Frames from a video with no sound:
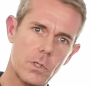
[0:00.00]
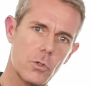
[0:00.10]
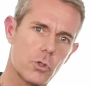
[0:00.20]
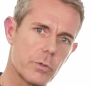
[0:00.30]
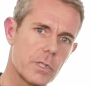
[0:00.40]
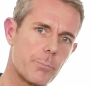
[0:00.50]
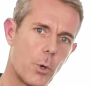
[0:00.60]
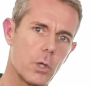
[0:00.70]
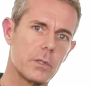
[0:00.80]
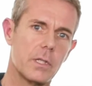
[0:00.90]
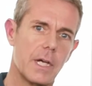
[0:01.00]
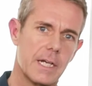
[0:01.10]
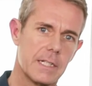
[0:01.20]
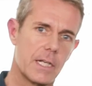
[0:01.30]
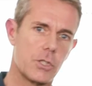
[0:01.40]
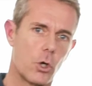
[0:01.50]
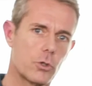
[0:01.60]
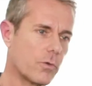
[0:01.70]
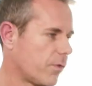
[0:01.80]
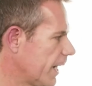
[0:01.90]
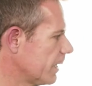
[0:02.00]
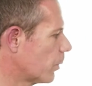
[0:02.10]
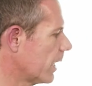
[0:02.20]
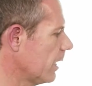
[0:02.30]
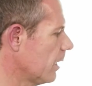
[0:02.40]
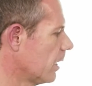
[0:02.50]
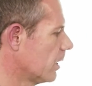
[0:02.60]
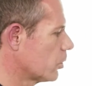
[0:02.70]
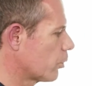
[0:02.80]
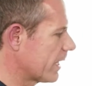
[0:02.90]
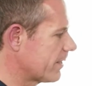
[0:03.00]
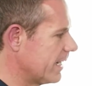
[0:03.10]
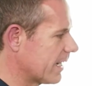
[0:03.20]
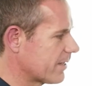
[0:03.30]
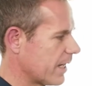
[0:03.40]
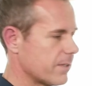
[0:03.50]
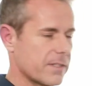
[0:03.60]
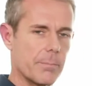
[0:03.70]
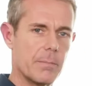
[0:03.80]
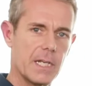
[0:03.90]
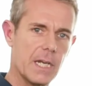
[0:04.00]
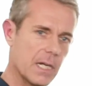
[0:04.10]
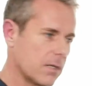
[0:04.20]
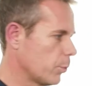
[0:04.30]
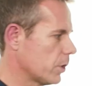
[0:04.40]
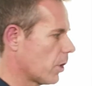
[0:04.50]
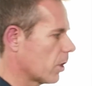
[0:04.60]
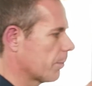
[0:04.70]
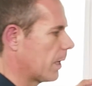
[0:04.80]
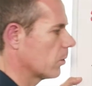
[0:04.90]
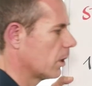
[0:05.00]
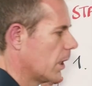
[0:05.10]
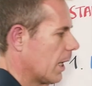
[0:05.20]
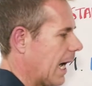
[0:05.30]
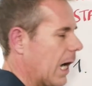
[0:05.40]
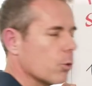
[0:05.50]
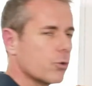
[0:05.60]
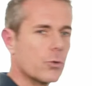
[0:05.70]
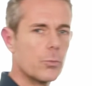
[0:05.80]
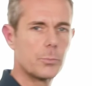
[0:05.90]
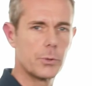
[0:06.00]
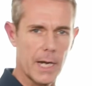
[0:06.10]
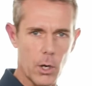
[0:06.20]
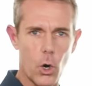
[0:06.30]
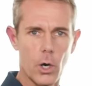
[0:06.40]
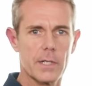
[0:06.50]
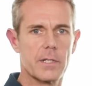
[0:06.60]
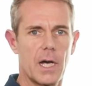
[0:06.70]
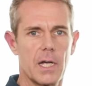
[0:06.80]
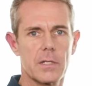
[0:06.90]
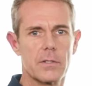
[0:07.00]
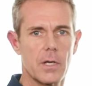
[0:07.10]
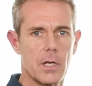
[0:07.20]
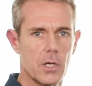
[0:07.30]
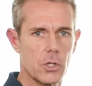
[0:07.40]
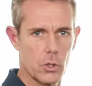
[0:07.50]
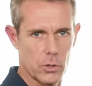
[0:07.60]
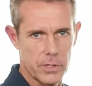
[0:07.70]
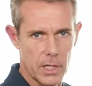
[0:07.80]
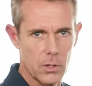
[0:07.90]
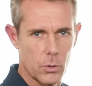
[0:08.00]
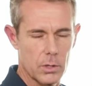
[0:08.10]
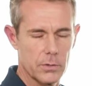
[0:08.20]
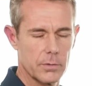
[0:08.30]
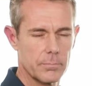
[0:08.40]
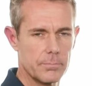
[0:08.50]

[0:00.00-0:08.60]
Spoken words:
So it's important that you also find a way to actually assess them. And here we talk about how to prioritize your stakeholders.